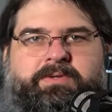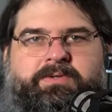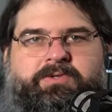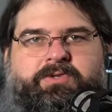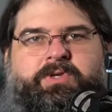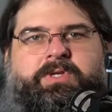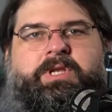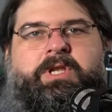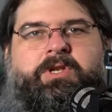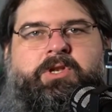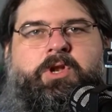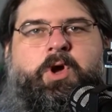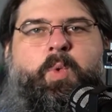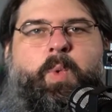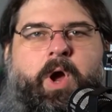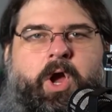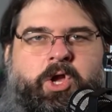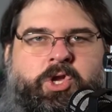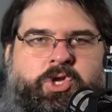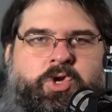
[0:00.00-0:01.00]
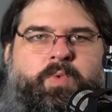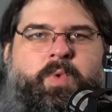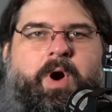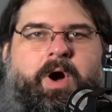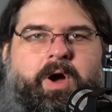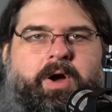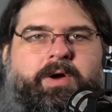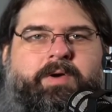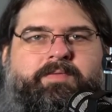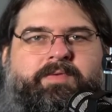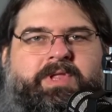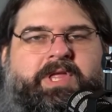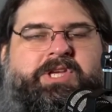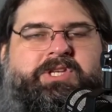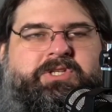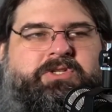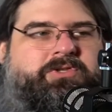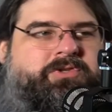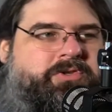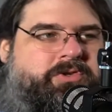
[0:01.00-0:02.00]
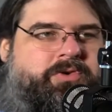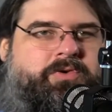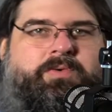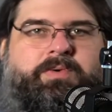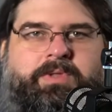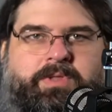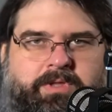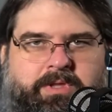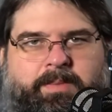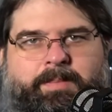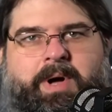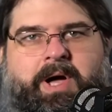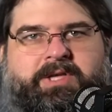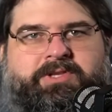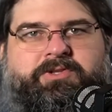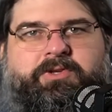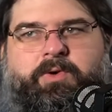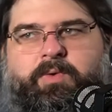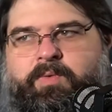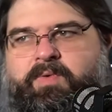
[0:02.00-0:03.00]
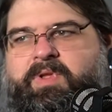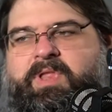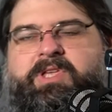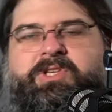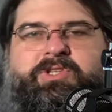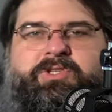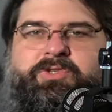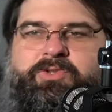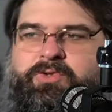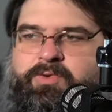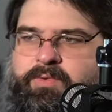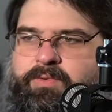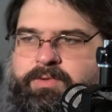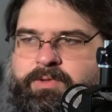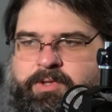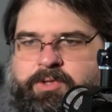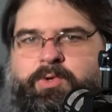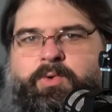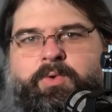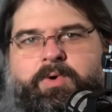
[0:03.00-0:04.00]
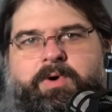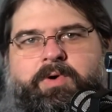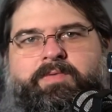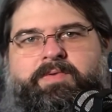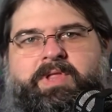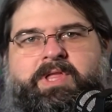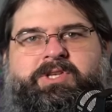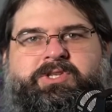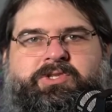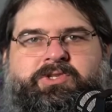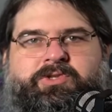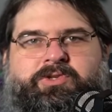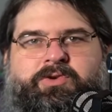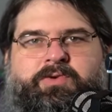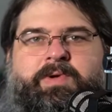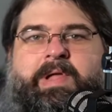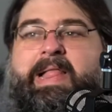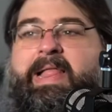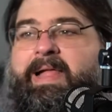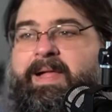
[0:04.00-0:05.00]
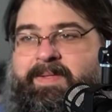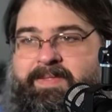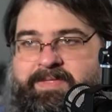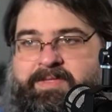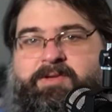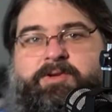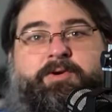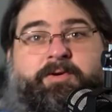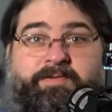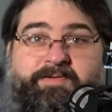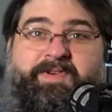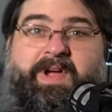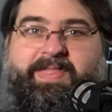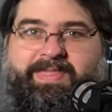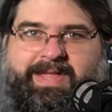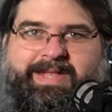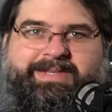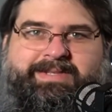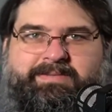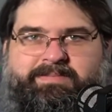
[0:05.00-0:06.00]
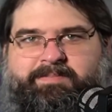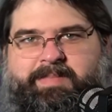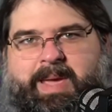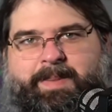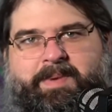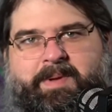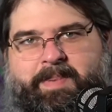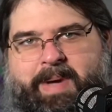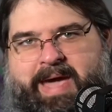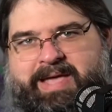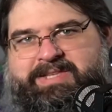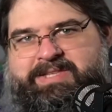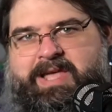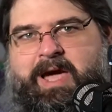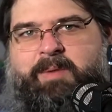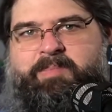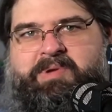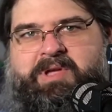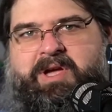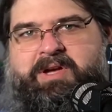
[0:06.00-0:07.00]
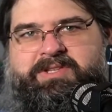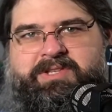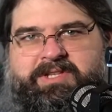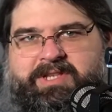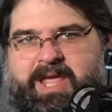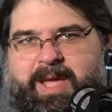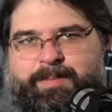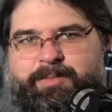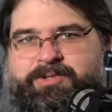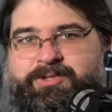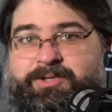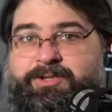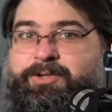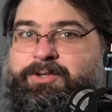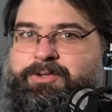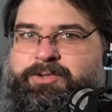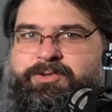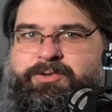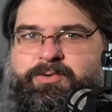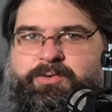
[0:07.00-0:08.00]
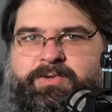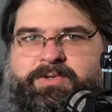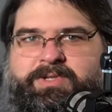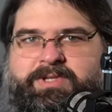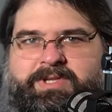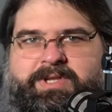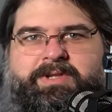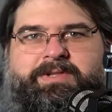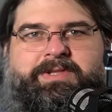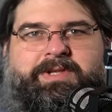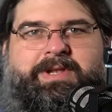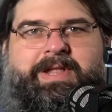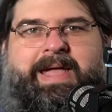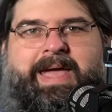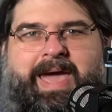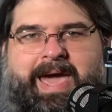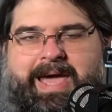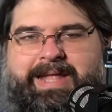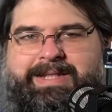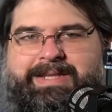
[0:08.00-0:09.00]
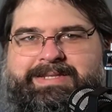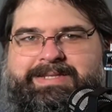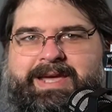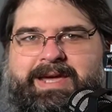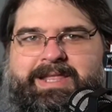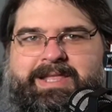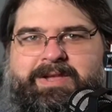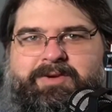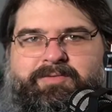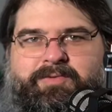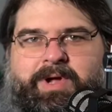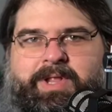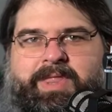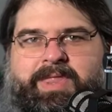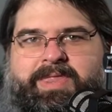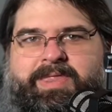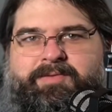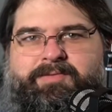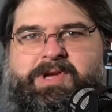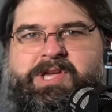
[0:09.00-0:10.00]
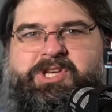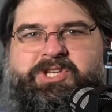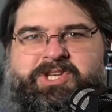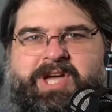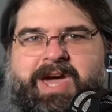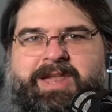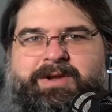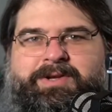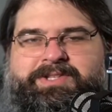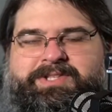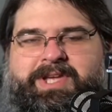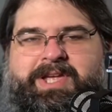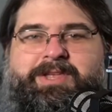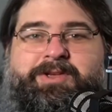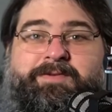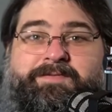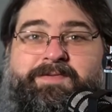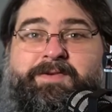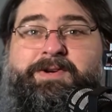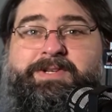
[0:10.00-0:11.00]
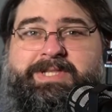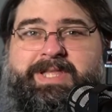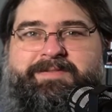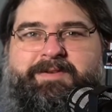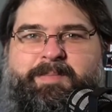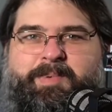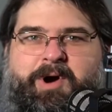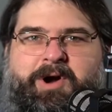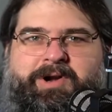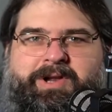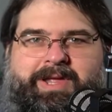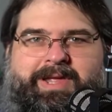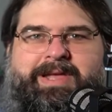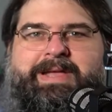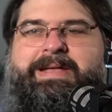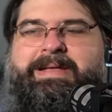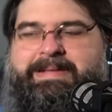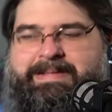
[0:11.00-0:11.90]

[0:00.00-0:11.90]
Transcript: So you need to know where you are in relation to the monster, relation to the door, relation to your friend that's maybe passed out because the DM was a little too tilted and decided to run 3 shadows at your first level party.